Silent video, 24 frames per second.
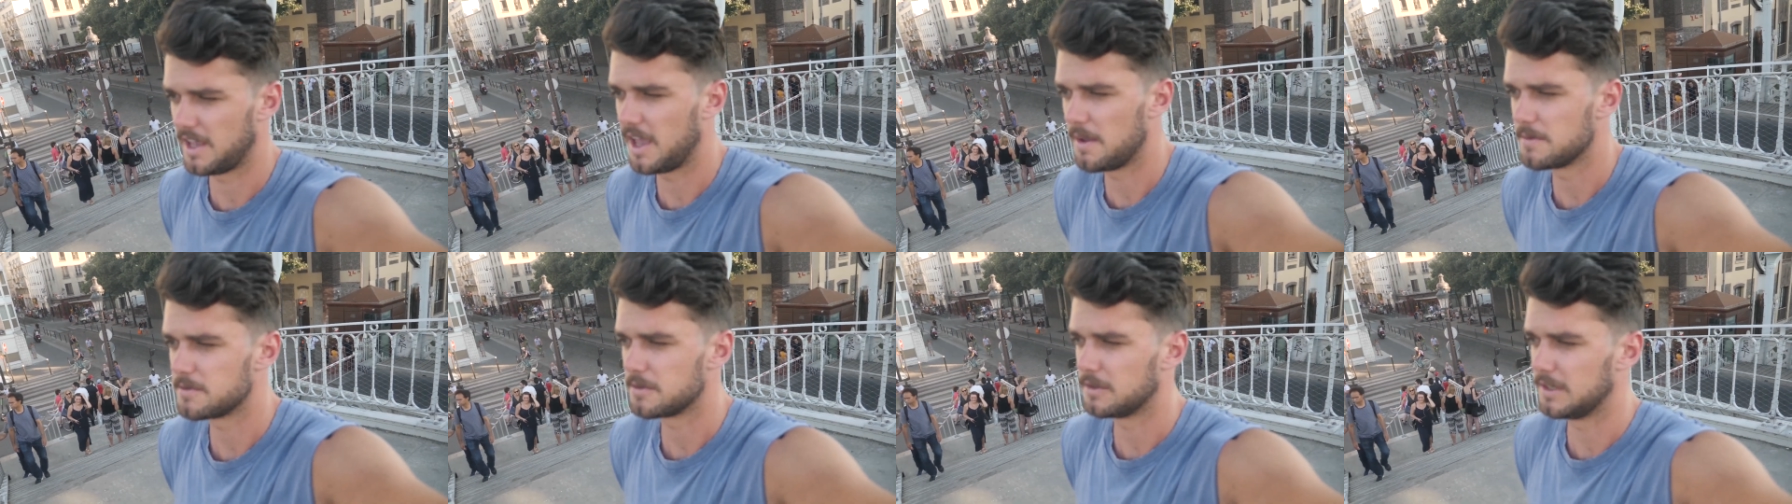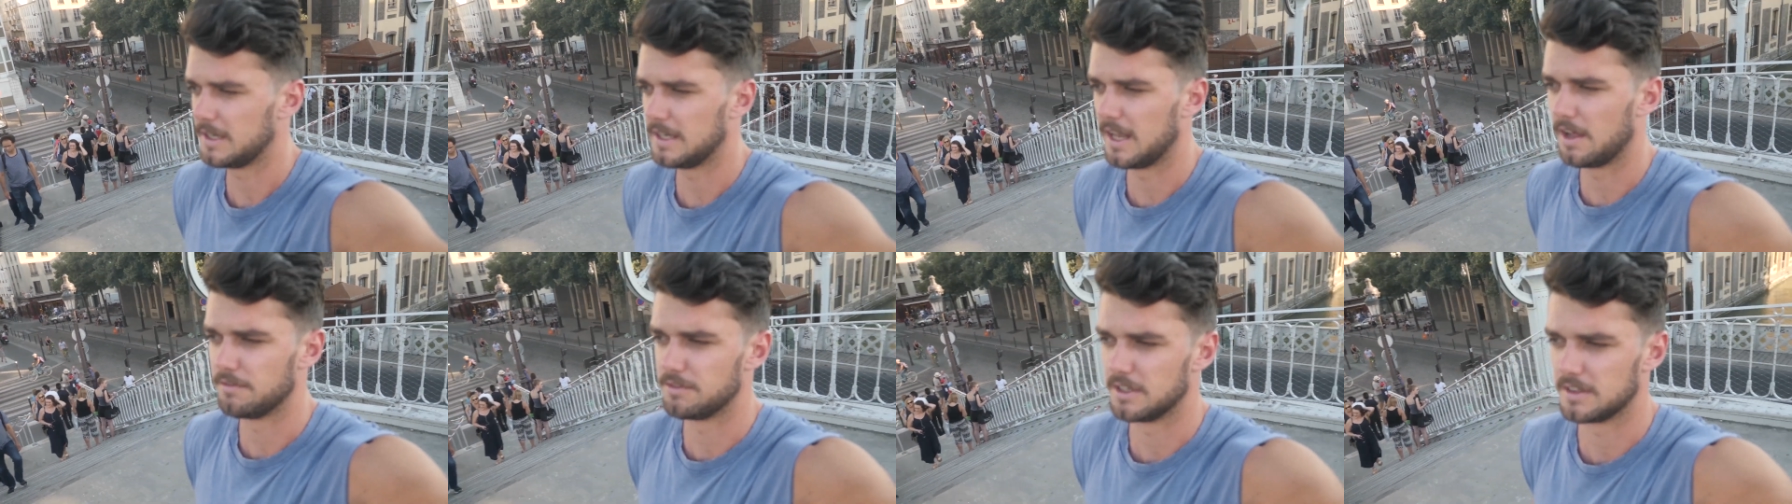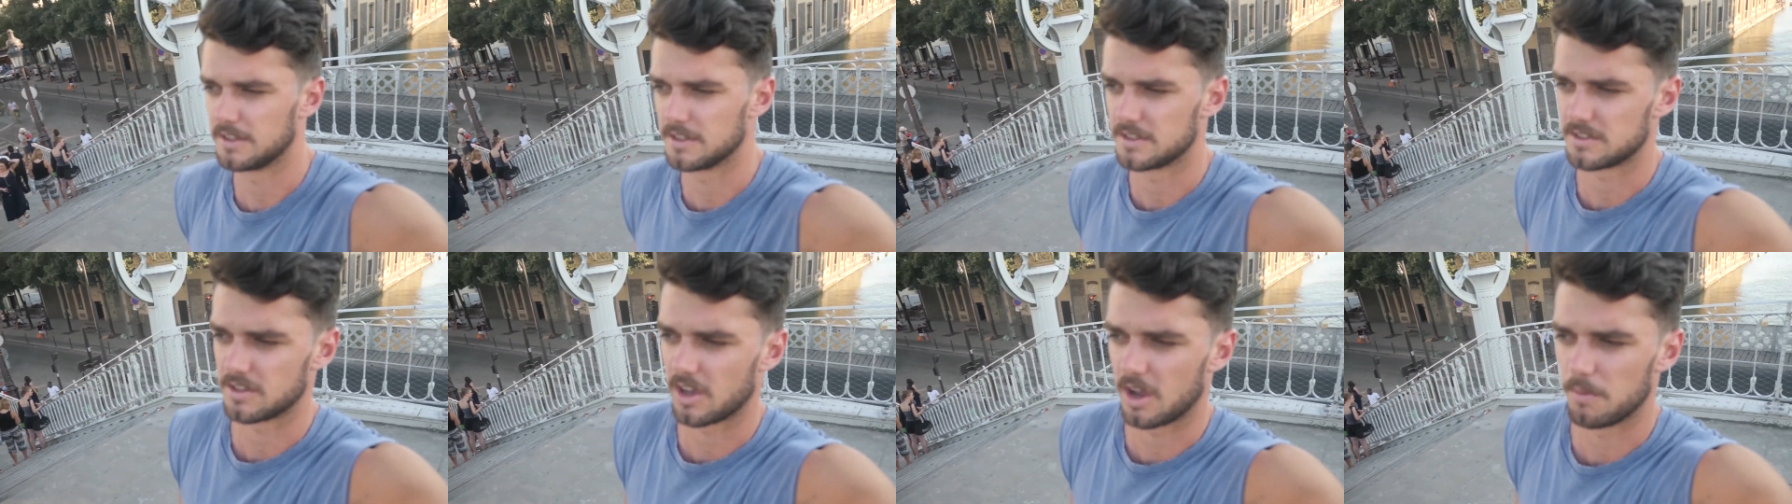Absolutely loved it
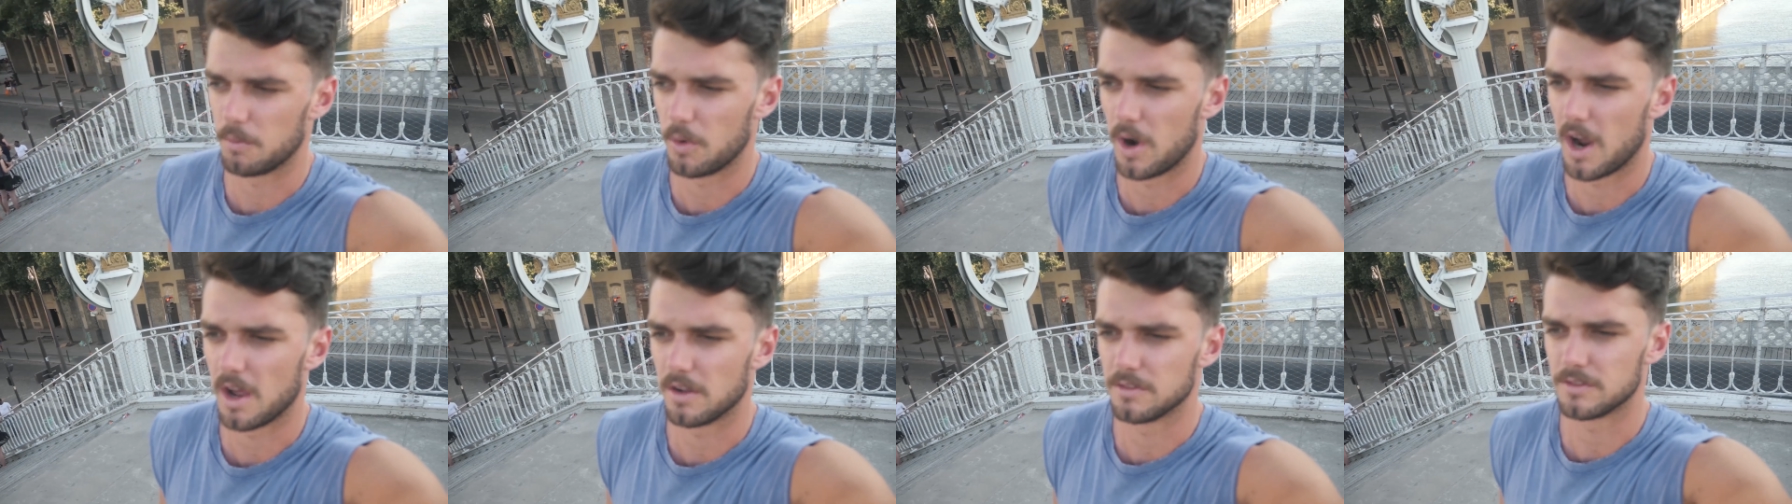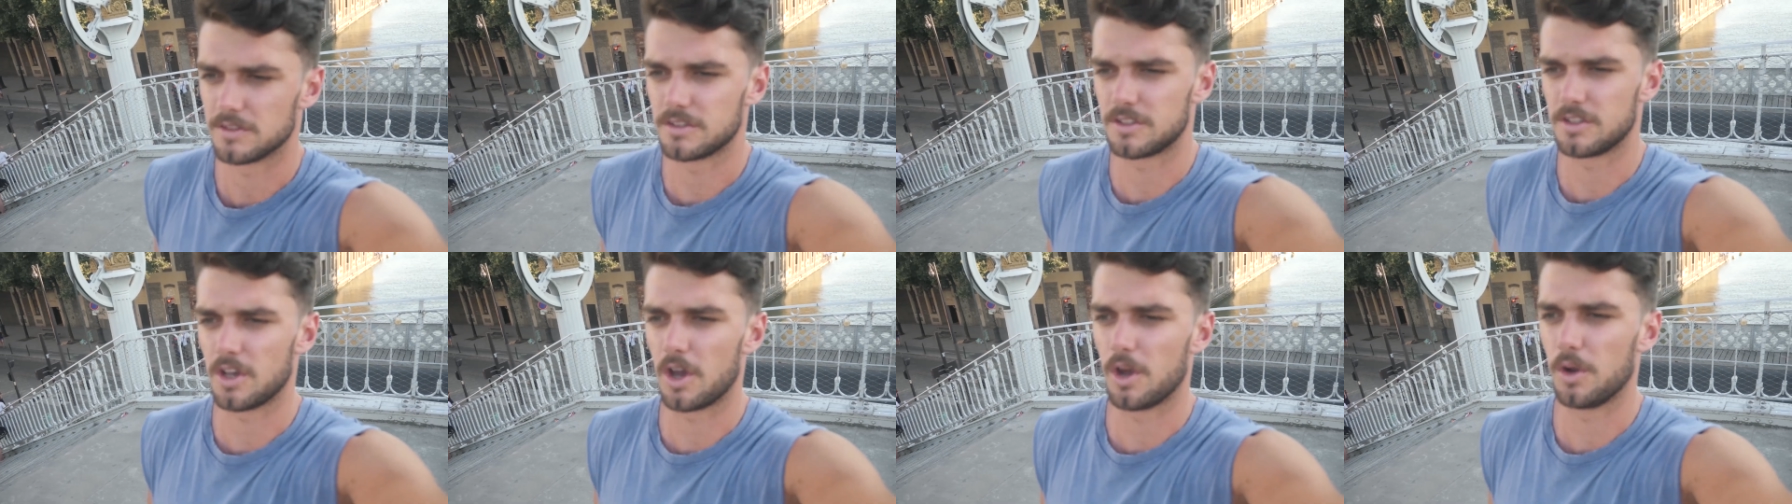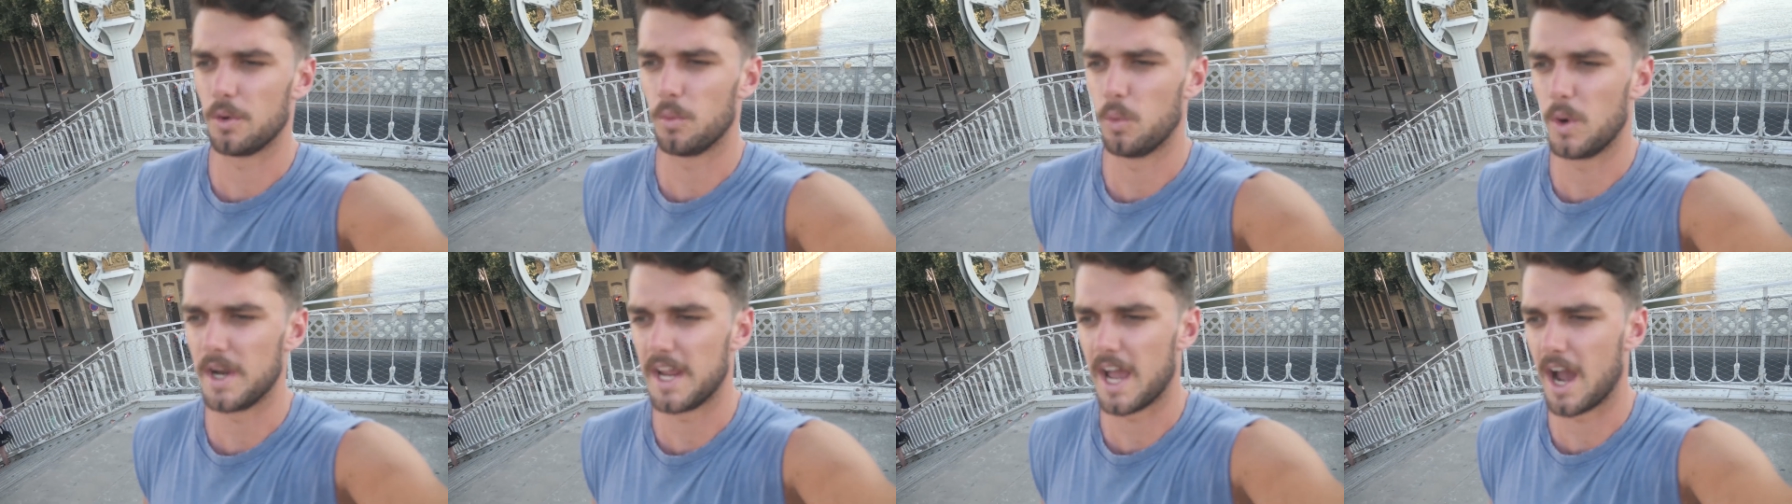this time around.
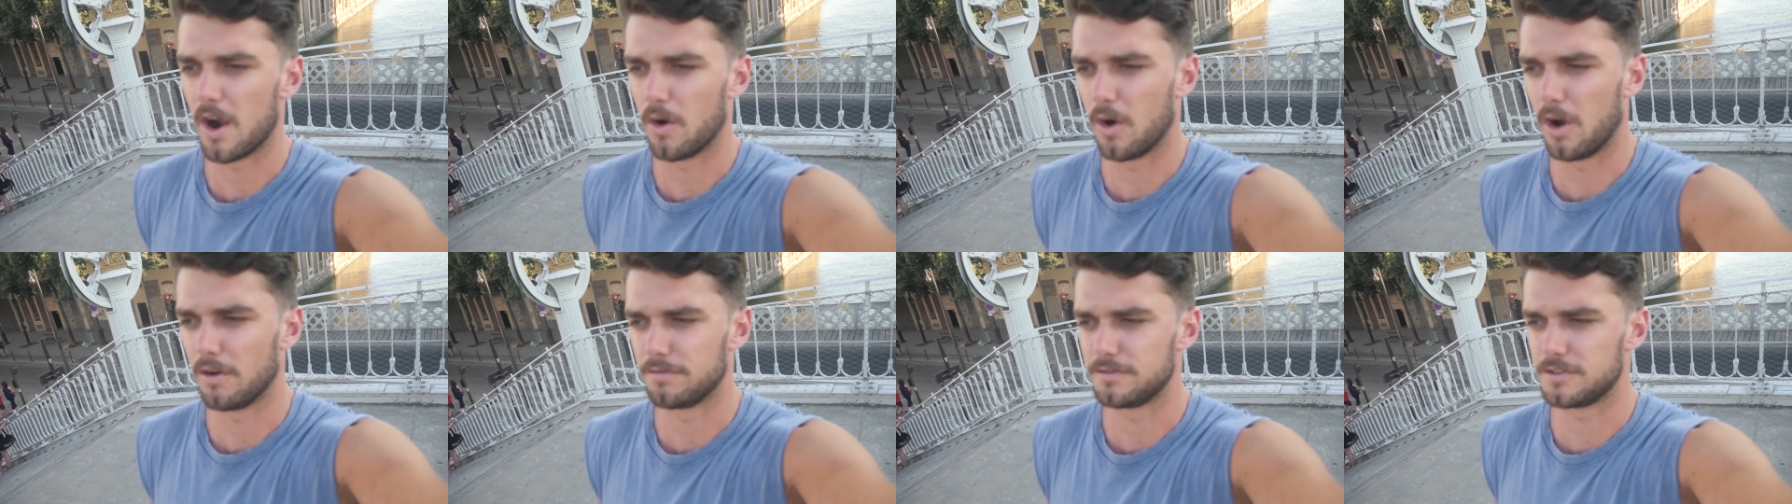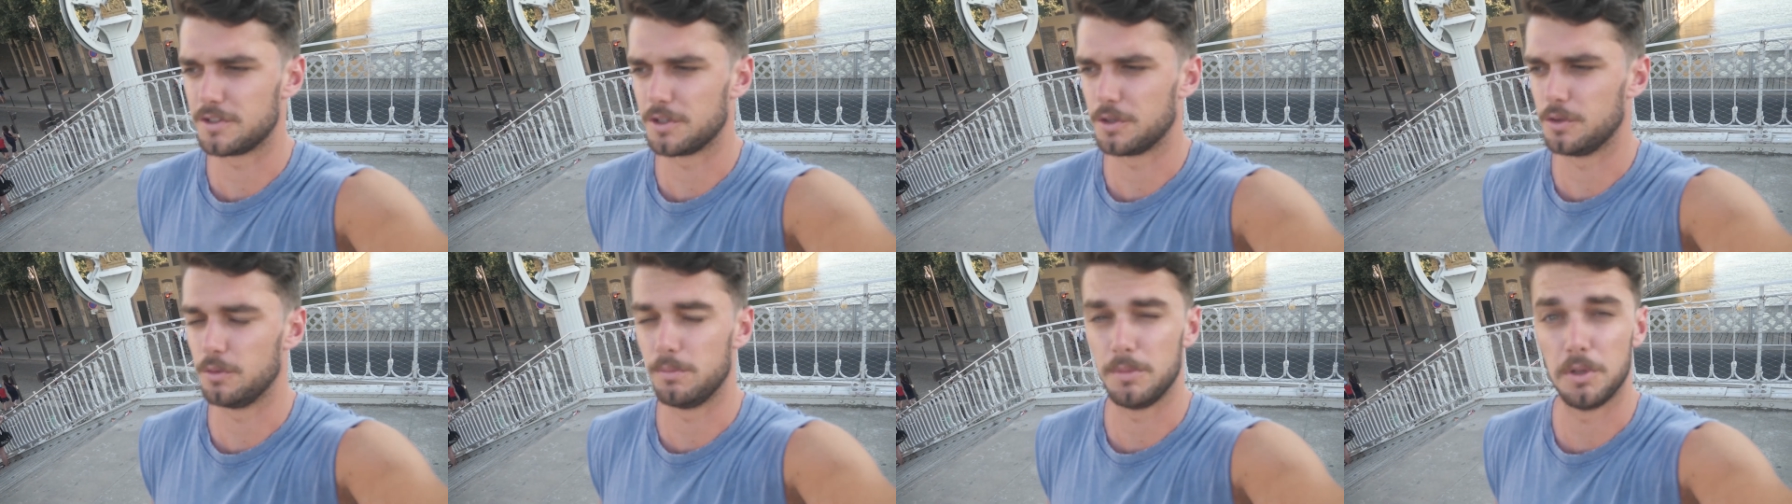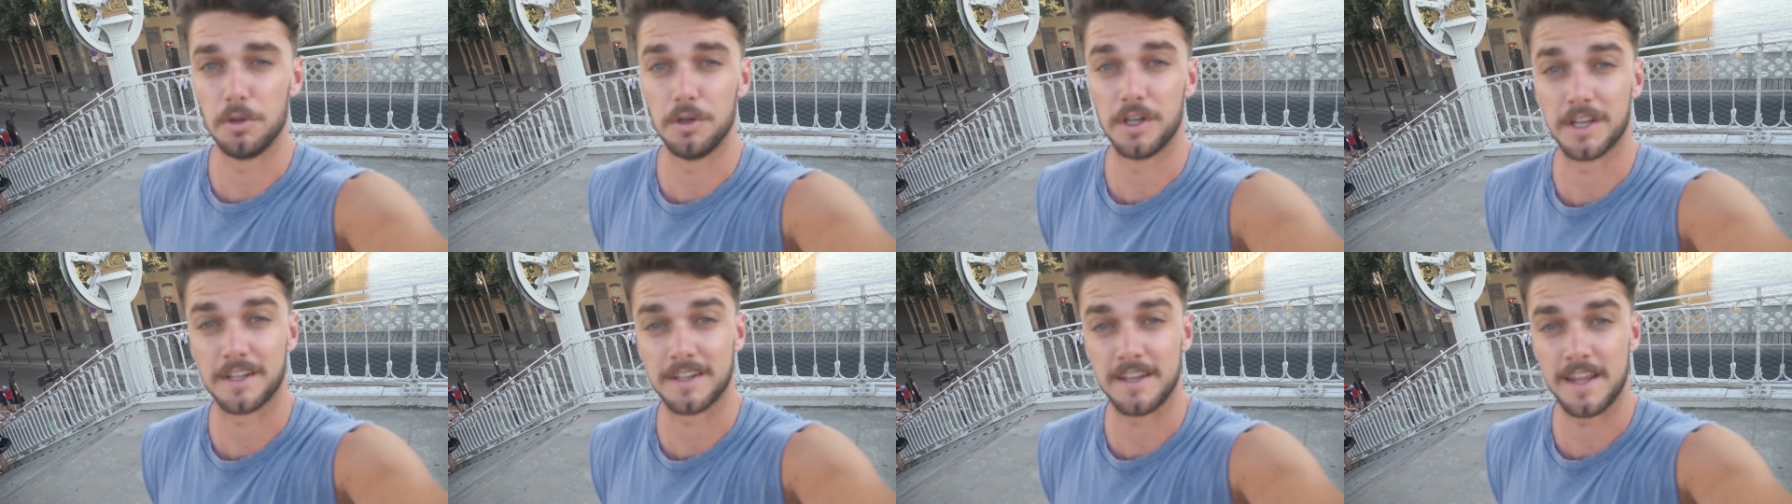So we are off to
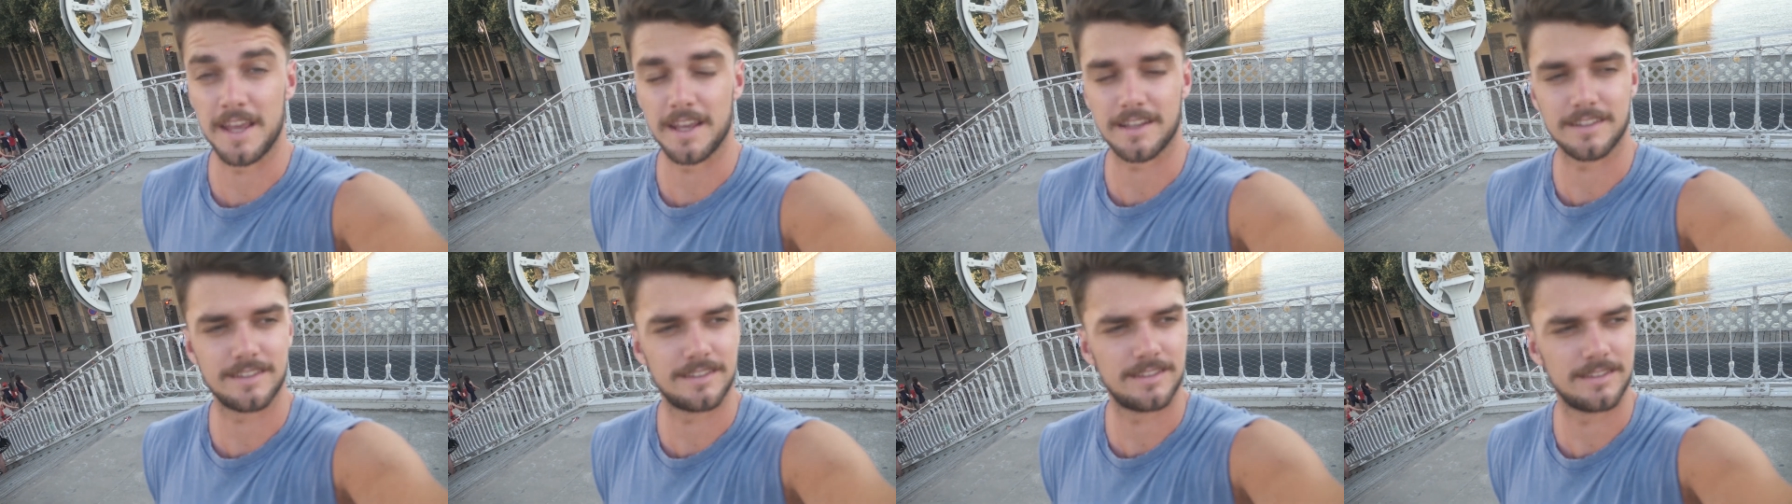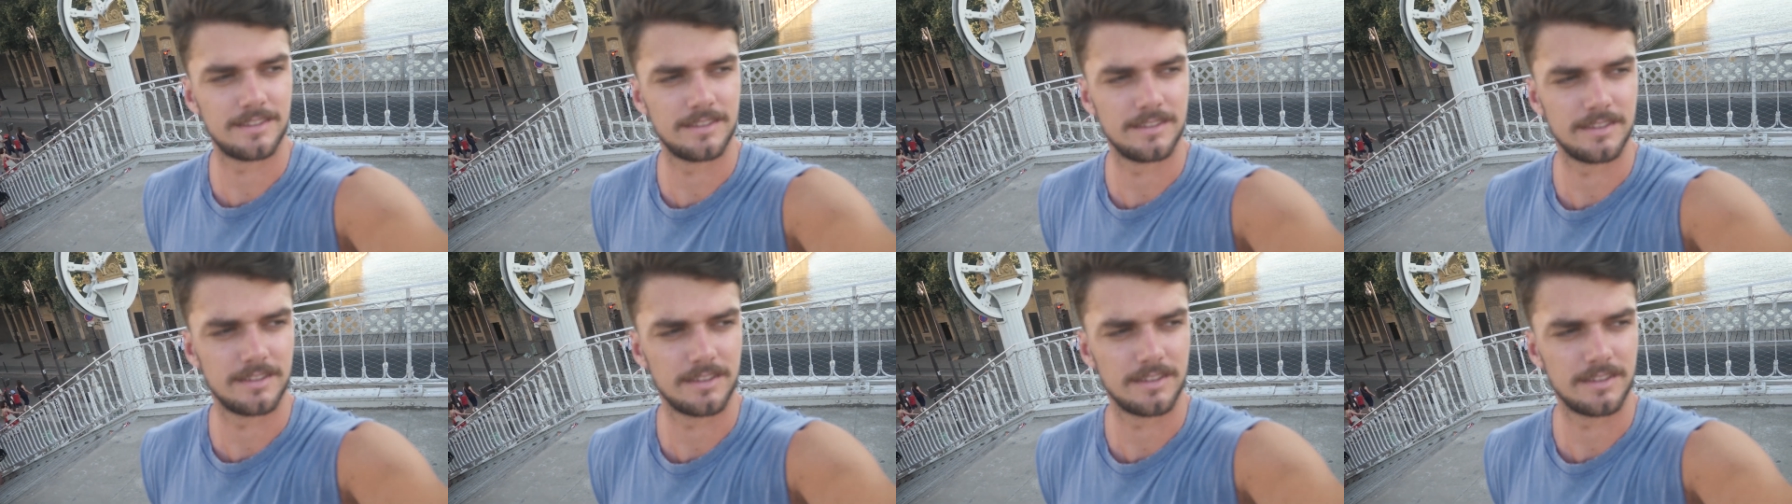Munich next,